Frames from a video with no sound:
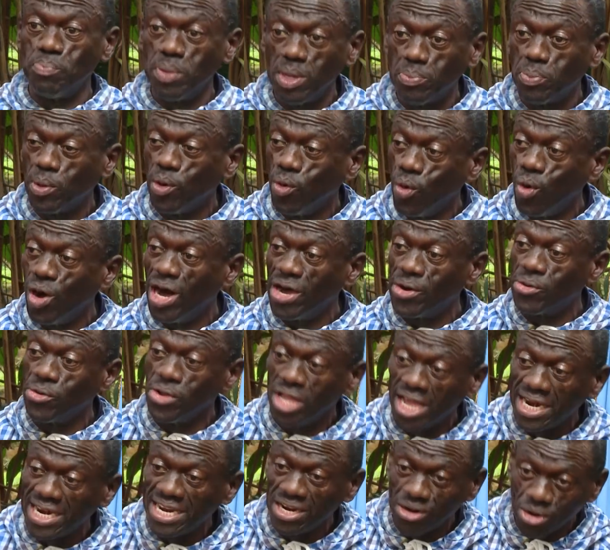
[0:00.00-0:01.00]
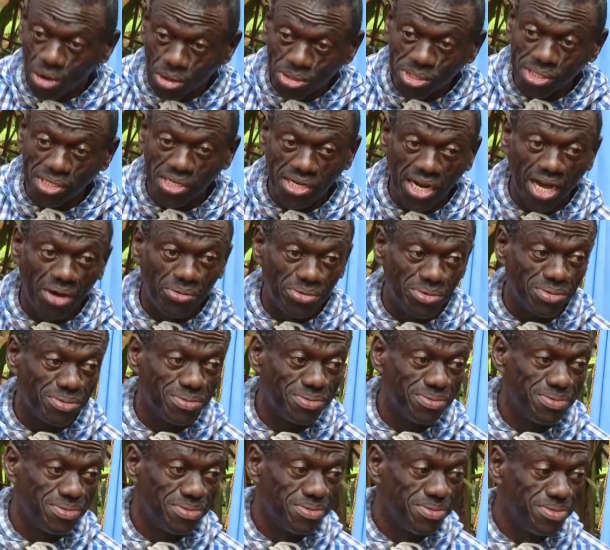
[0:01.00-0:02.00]
people who are really locked down,
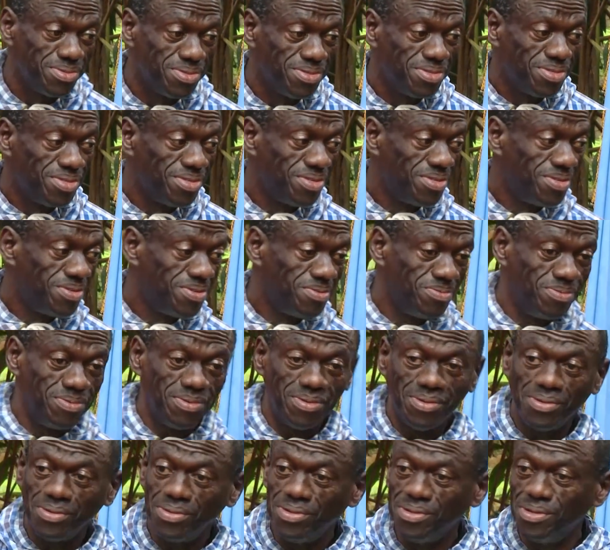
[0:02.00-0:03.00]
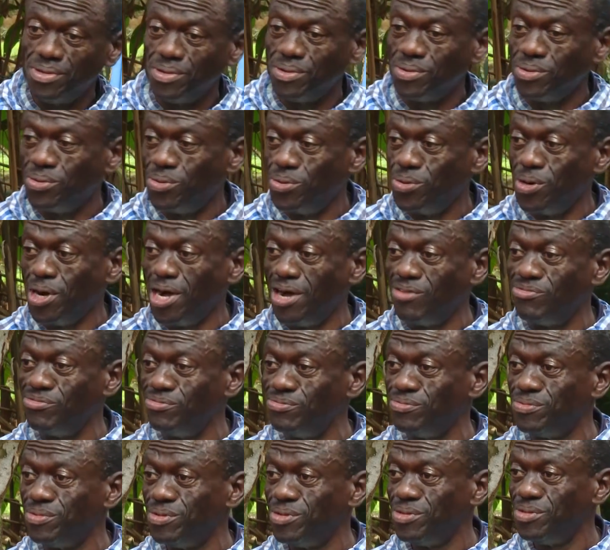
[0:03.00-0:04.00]

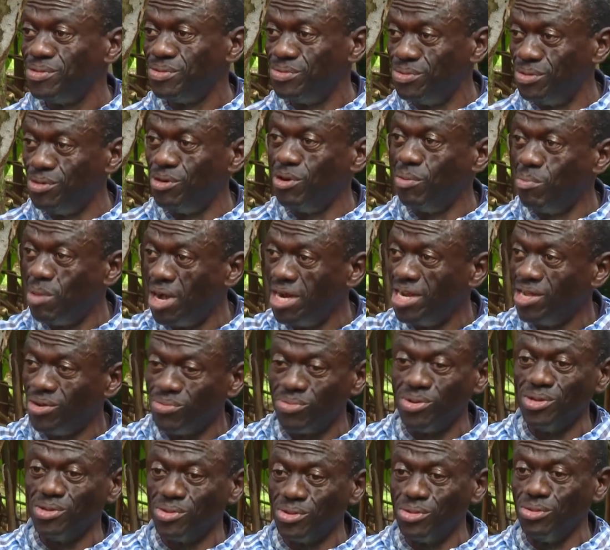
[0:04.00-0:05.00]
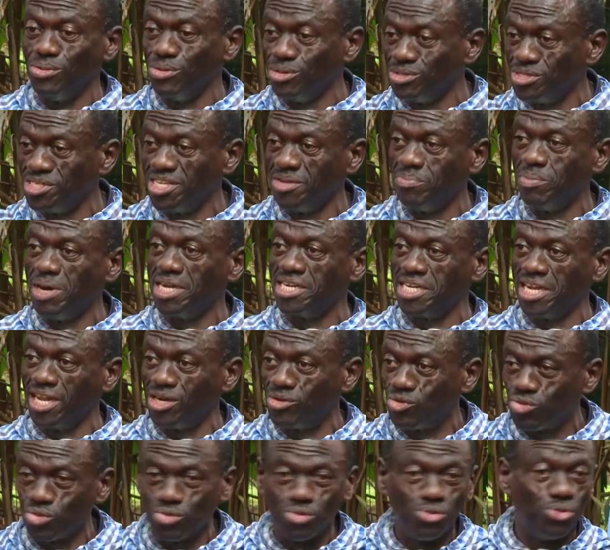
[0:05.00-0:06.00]
who normally will use a
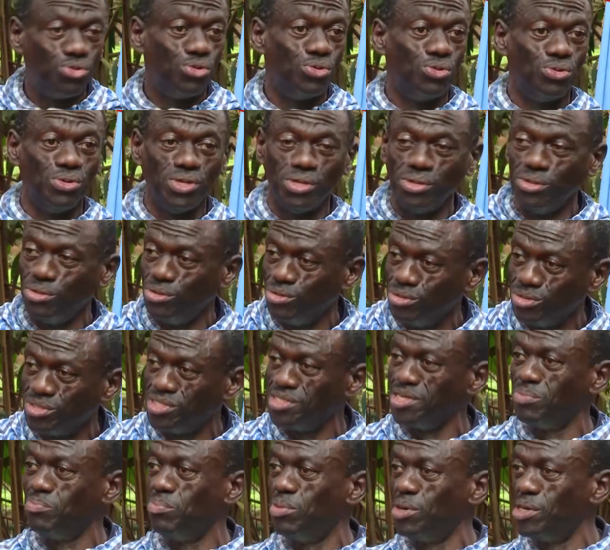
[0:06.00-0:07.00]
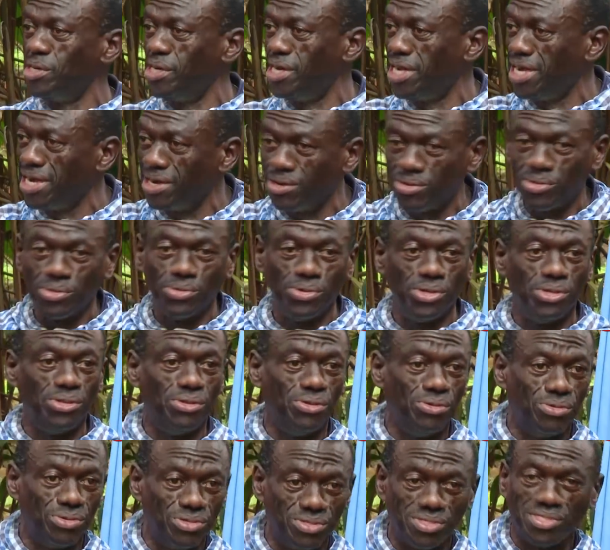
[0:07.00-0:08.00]
matatu, who will use a boda, who will
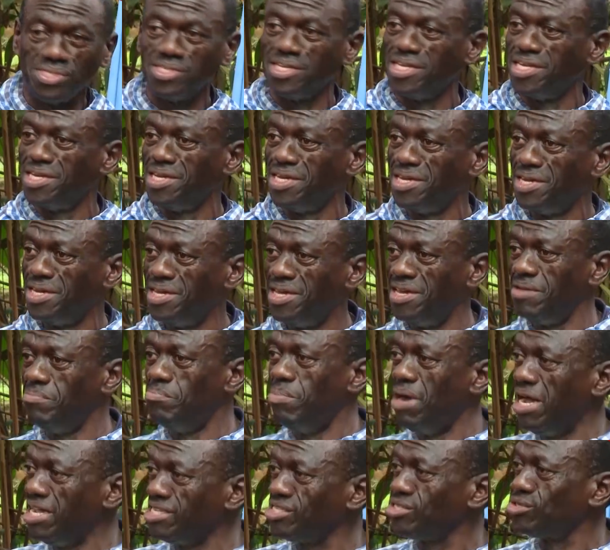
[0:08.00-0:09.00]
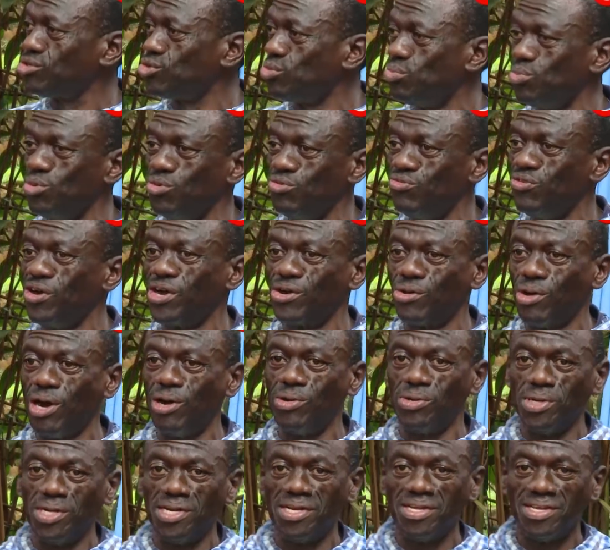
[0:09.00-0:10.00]
use a bus to move
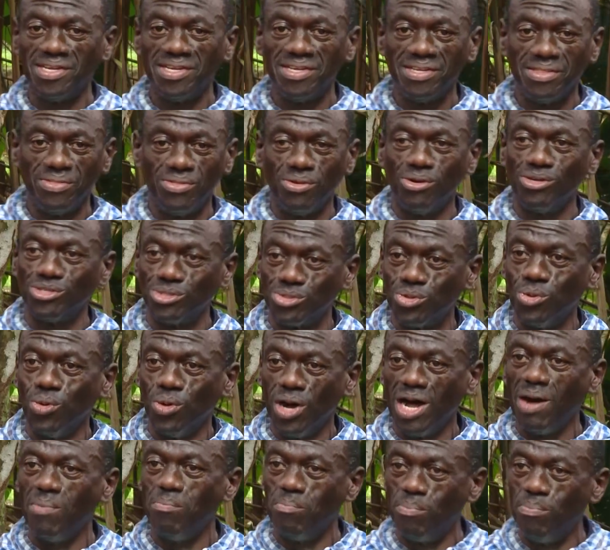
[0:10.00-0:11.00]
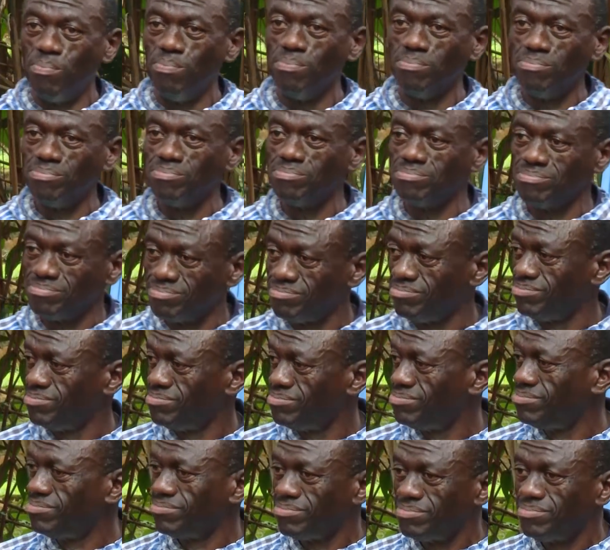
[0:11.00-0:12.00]
around, those who
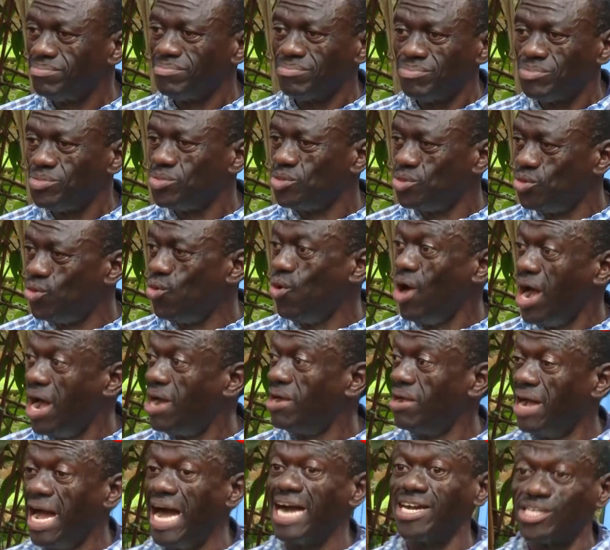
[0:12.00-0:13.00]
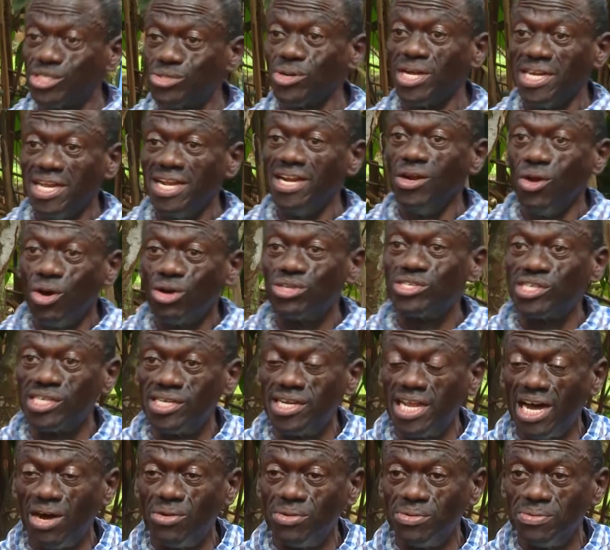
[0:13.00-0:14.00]
are actually locked
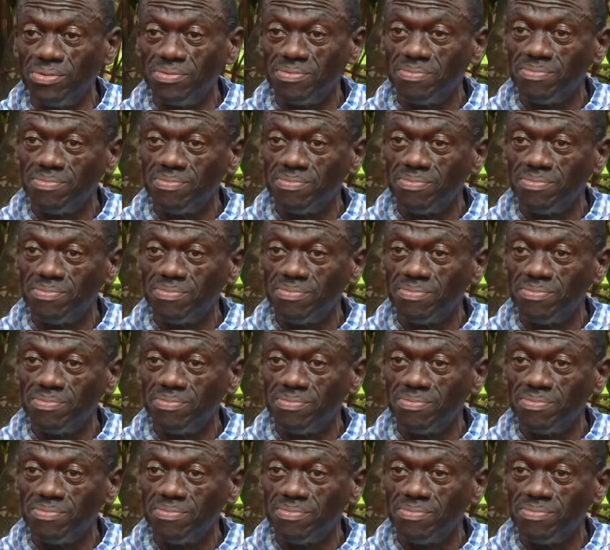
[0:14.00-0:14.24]
down.